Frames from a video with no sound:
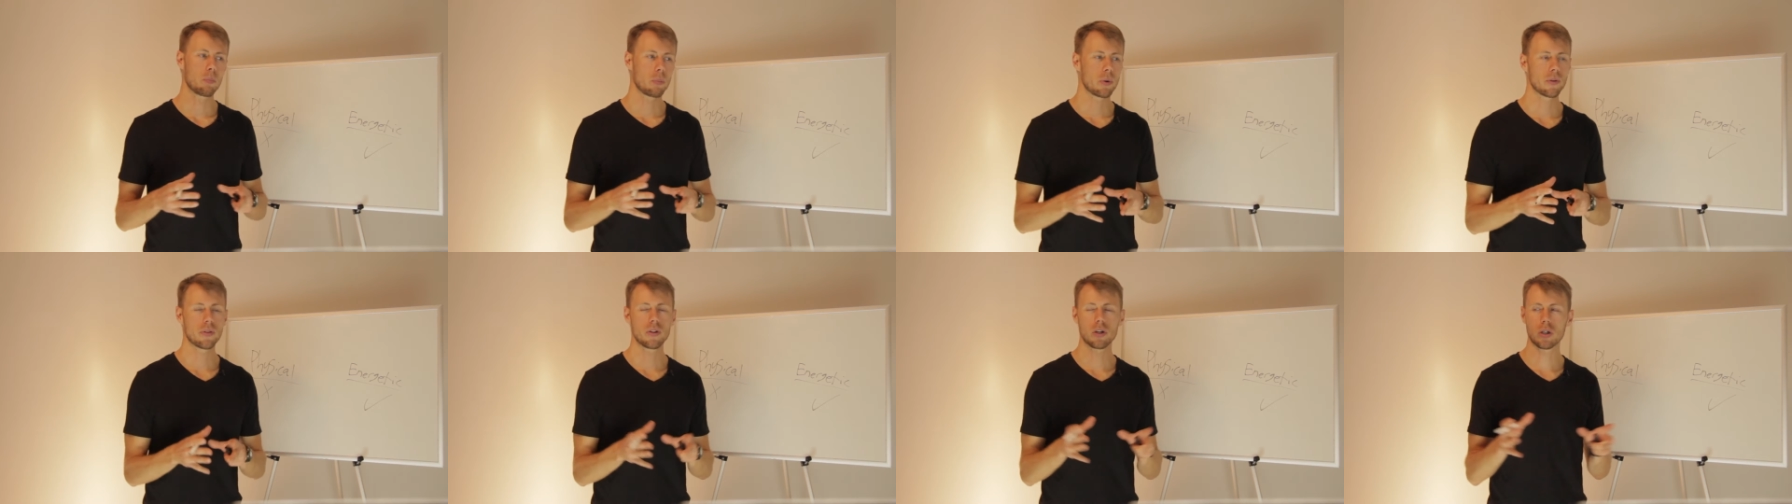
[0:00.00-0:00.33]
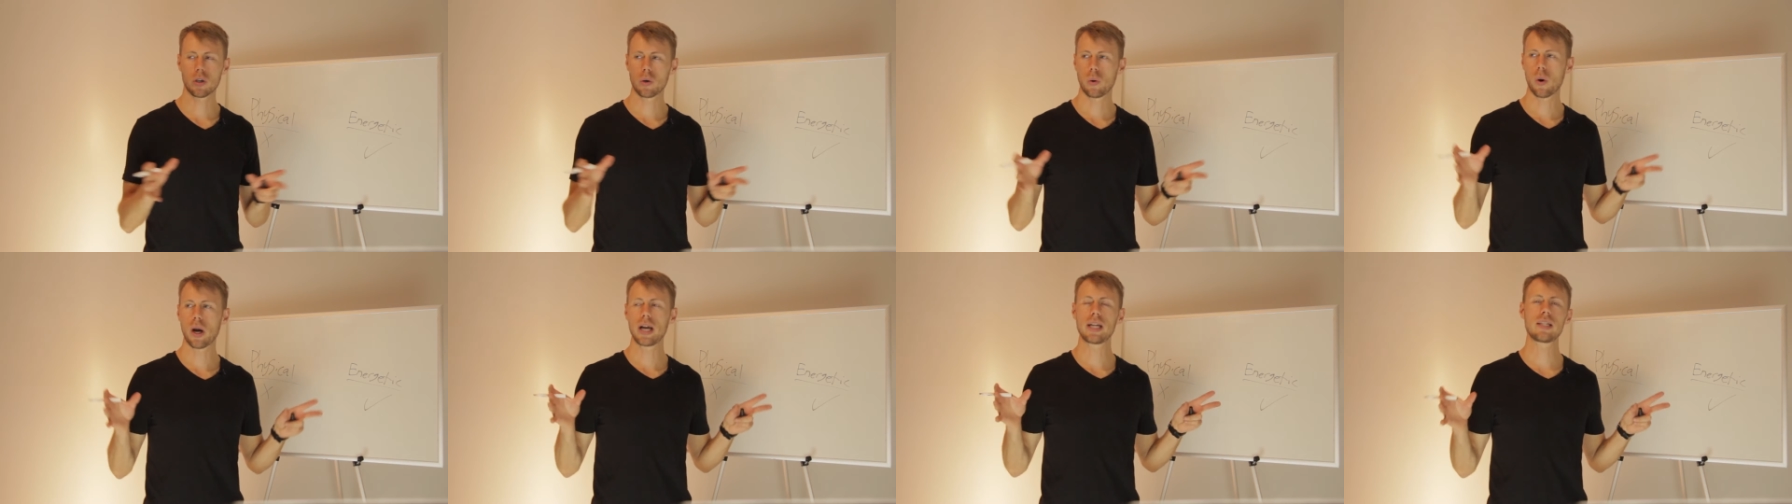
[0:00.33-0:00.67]
but
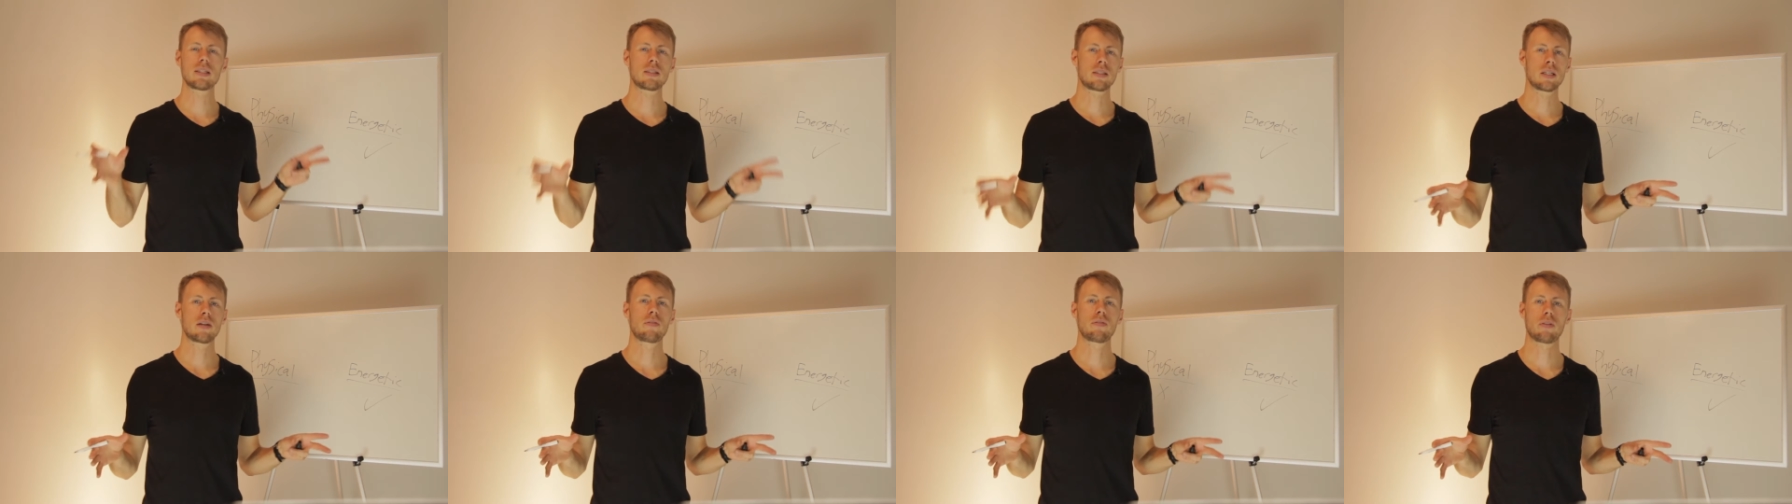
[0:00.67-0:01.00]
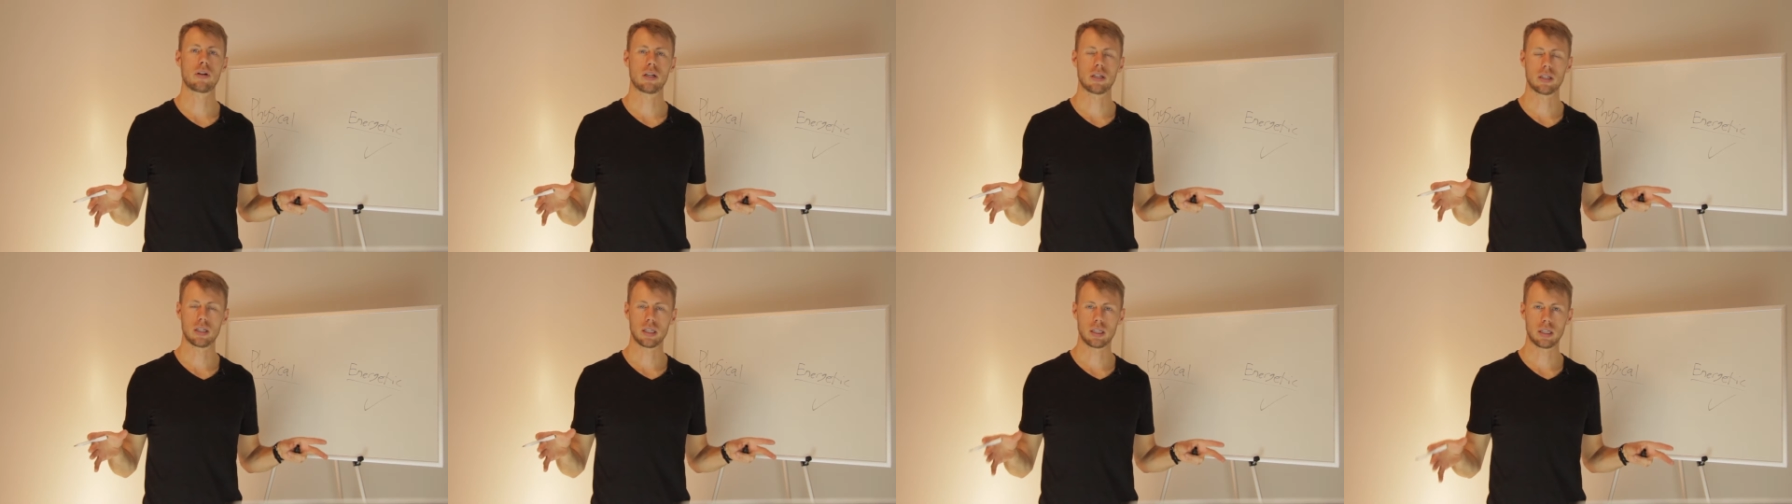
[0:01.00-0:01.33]
they're quite
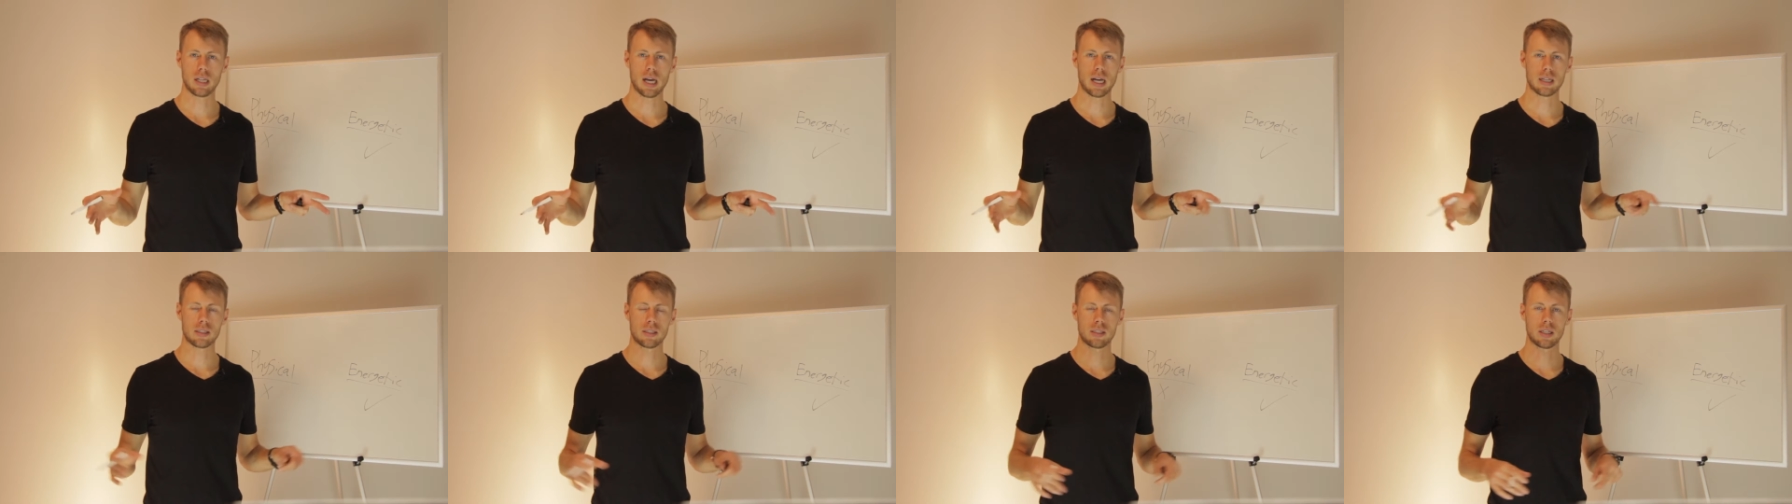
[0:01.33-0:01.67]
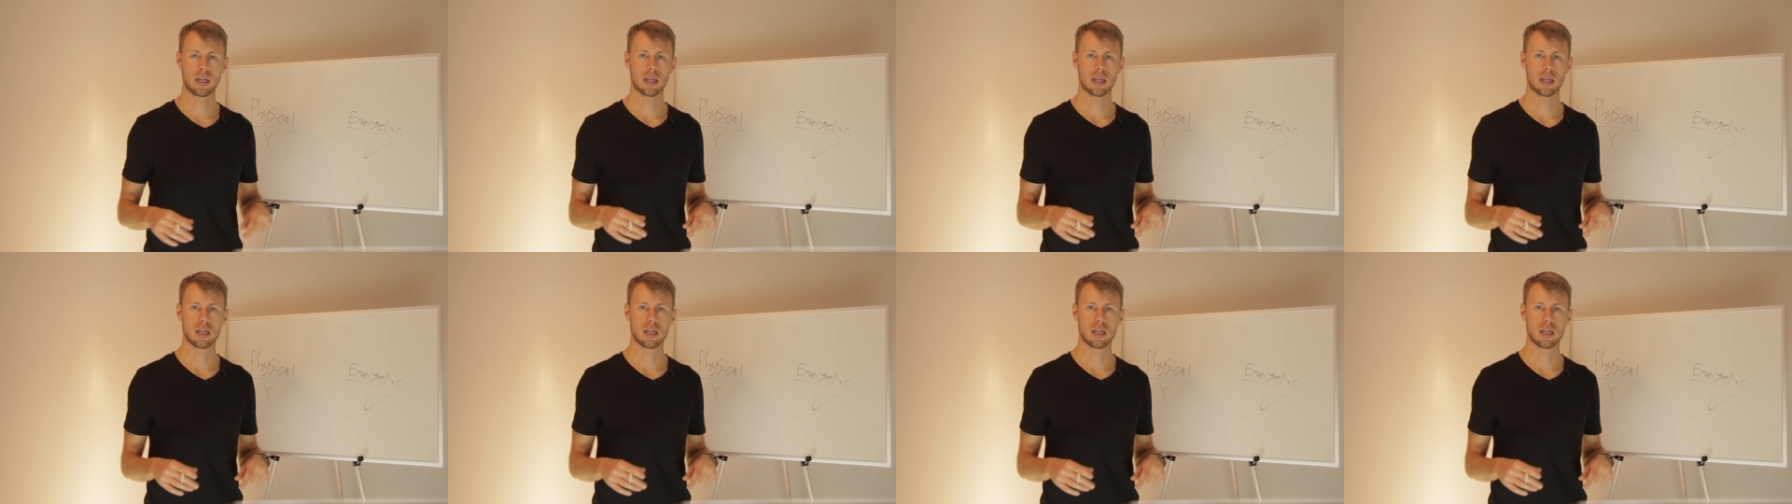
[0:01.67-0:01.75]
different in that